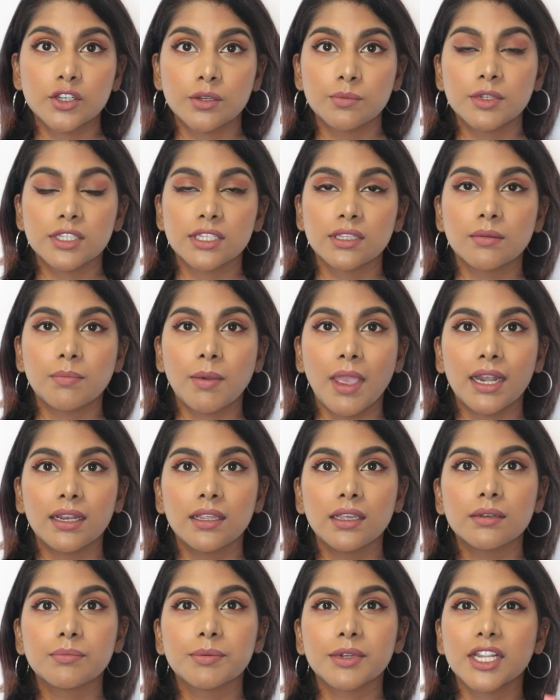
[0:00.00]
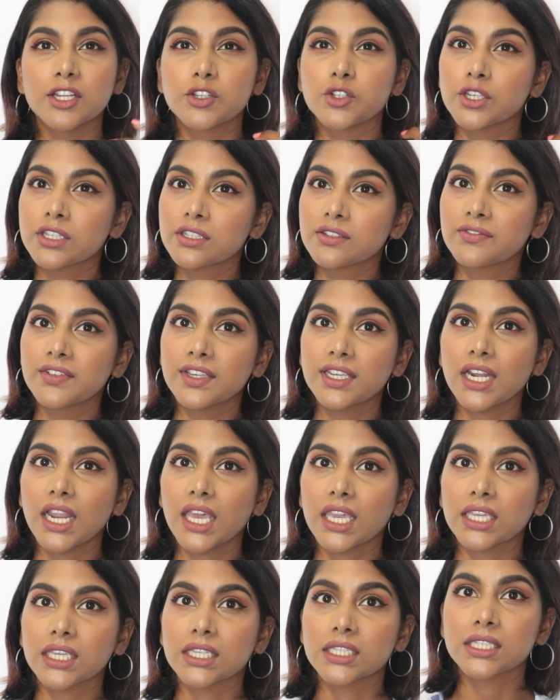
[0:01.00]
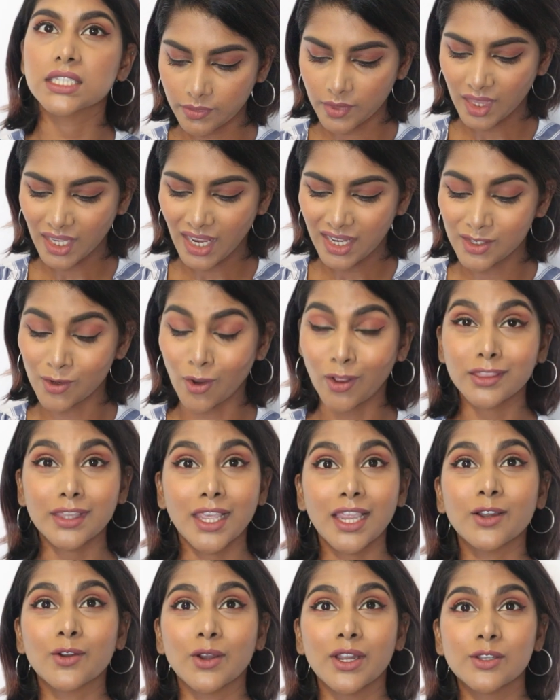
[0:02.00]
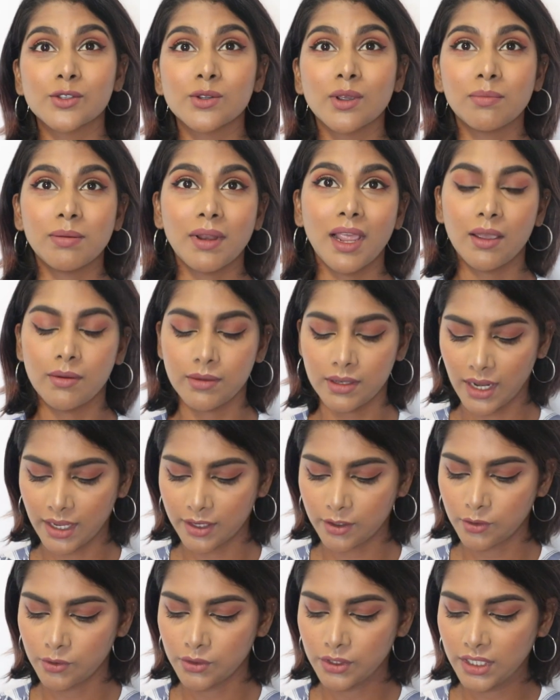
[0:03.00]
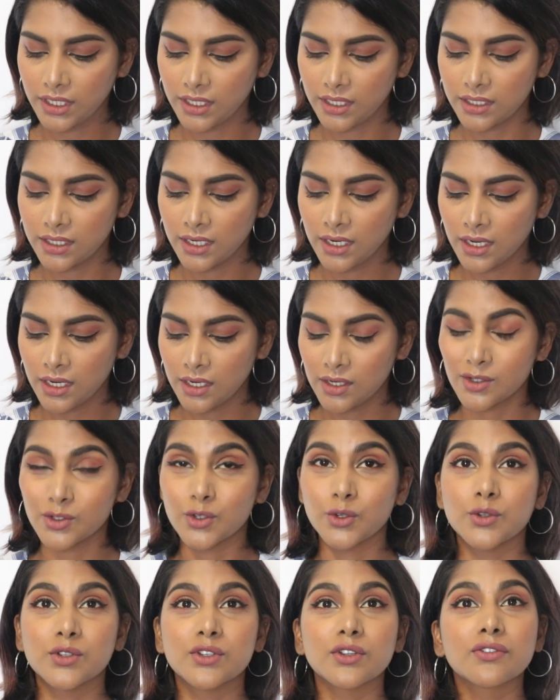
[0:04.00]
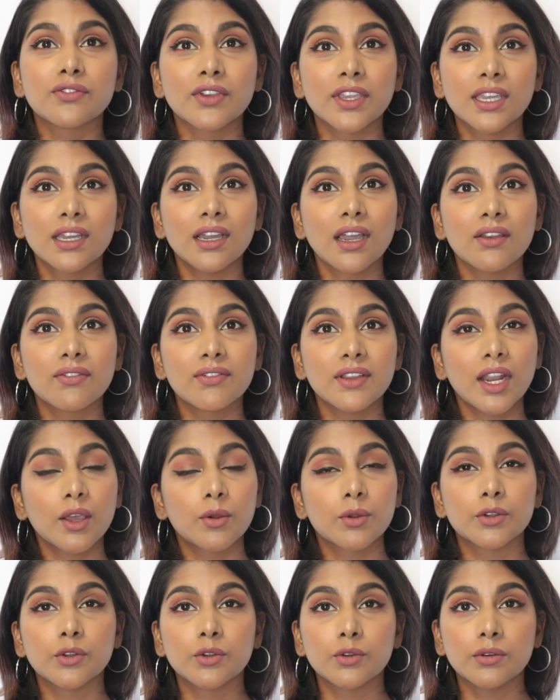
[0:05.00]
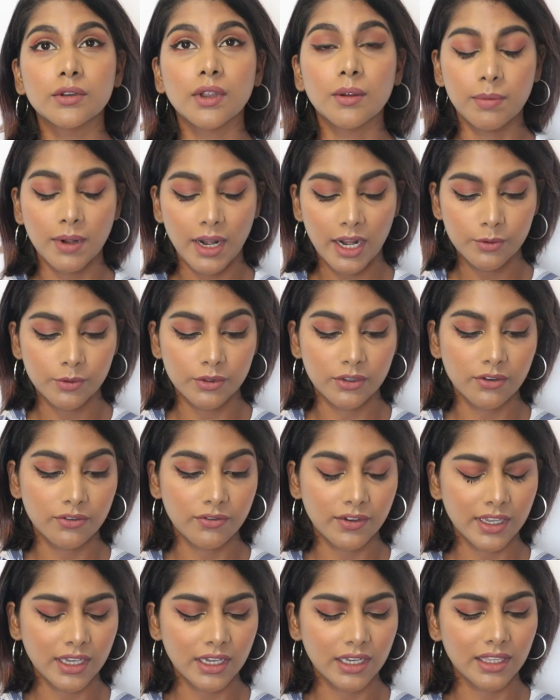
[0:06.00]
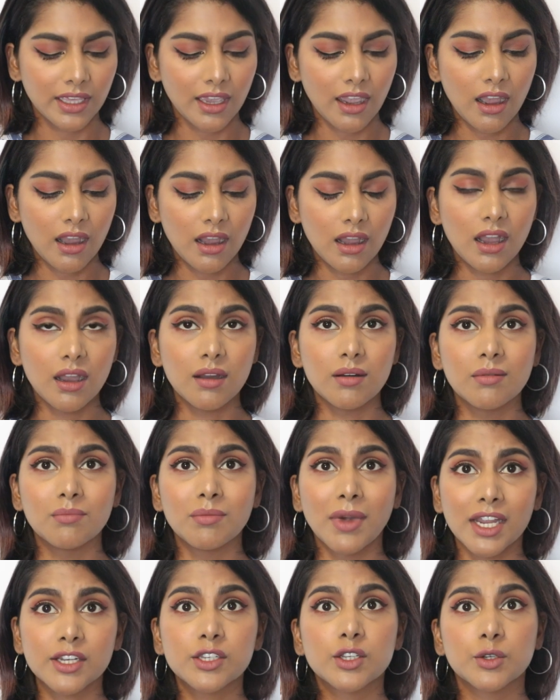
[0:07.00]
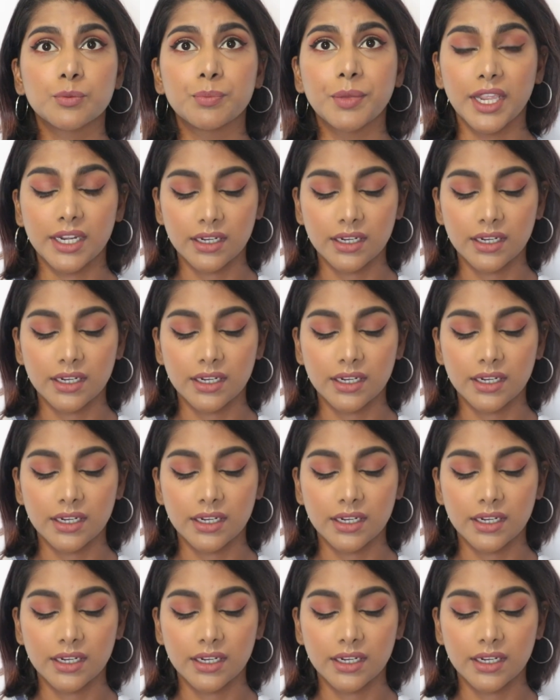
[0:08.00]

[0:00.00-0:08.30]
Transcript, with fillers: shimmers in the palette, but I just feel like it's not that great to apply with, like, you need to use your finger. I feel like when you apply it with your finger, they are much